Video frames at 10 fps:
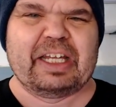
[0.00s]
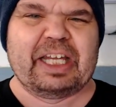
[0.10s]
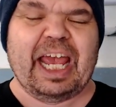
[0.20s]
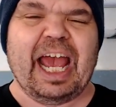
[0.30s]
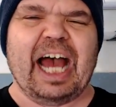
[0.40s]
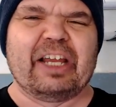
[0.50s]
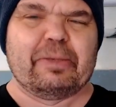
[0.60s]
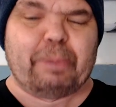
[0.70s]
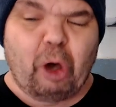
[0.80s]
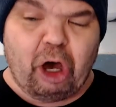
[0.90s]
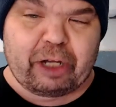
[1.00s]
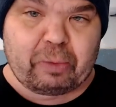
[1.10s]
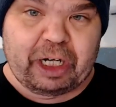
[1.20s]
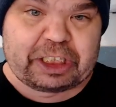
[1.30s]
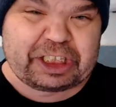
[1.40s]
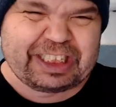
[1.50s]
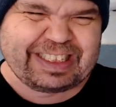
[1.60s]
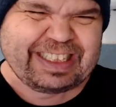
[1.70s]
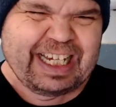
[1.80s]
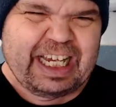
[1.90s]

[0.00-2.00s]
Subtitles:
they had the pod races